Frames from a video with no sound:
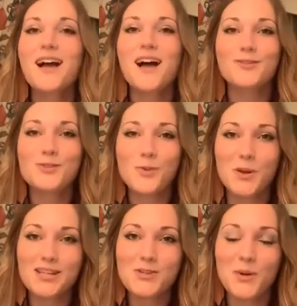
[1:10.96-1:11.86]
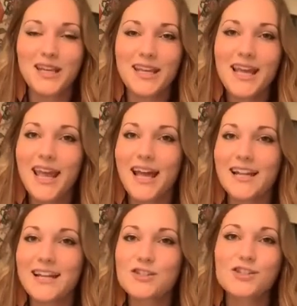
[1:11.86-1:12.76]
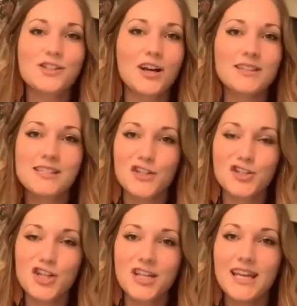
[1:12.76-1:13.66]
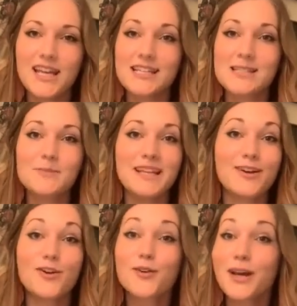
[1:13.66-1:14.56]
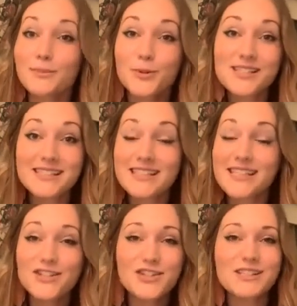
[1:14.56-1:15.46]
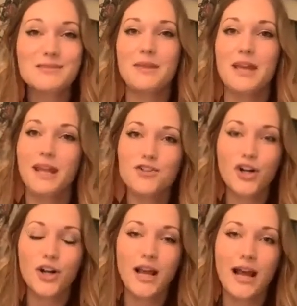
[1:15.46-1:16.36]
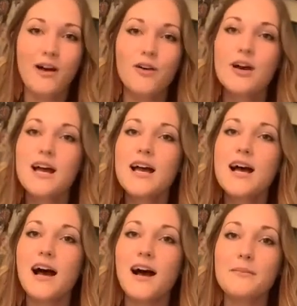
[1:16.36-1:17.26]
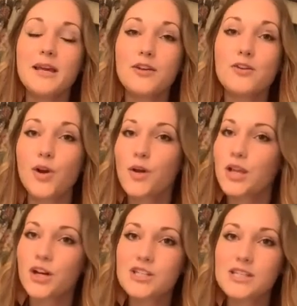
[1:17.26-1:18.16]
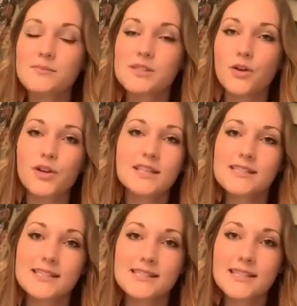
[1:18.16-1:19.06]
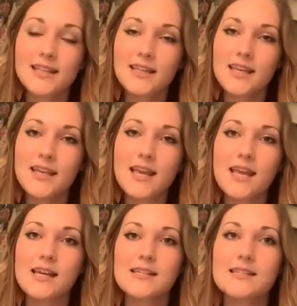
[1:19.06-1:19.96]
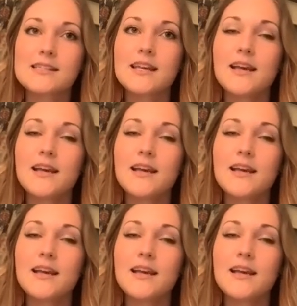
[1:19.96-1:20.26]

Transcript: of 2020 and has just got this vision. It has been incredible to see. She is a manager now and growing her team so consistently. And